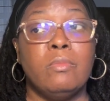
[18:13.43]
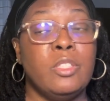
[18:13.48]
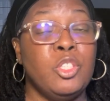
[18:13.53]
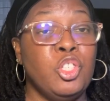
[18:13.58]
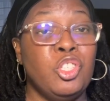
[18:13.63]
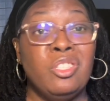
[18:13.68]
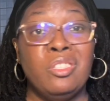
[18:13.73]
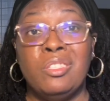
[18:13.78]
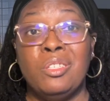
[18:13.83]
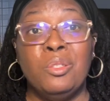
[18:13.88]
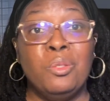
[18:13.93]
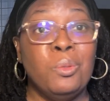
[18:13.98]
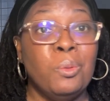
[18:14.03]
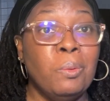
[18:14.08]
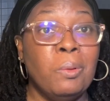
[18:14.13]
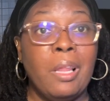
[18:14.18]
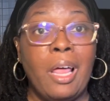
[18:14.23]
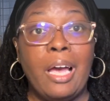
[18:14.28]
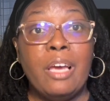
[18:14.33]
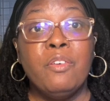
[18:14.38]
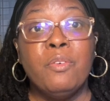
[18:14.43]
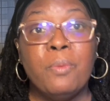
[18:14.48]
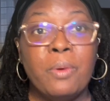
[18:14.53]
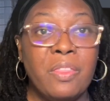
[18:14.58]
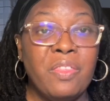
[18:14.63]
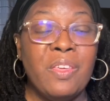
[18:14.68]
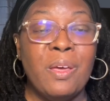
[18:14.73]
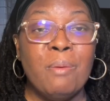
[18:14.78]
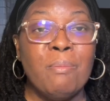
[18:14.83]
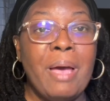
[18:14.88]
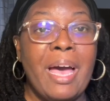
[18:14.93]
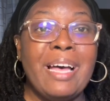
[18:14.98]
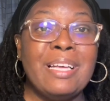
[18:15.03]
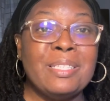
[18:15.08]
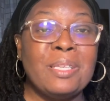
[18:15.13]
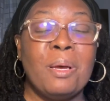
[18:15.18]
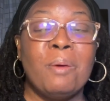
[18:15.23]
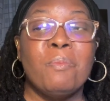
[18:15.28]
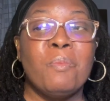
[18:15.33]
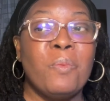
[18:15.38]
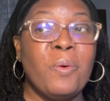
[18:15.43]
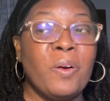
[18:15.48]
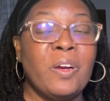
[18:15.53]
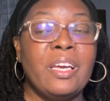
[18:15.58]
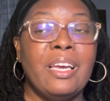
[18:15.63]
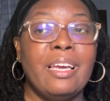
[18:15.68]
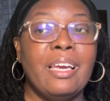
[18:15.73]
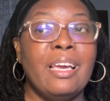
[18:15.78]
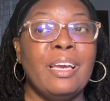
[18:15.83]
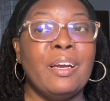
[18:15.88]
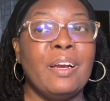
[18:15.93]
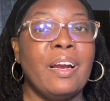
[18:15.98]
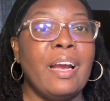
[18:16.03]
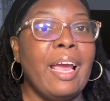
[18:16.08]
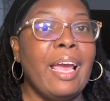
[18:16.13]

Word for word: just to do life with them as I'm working here.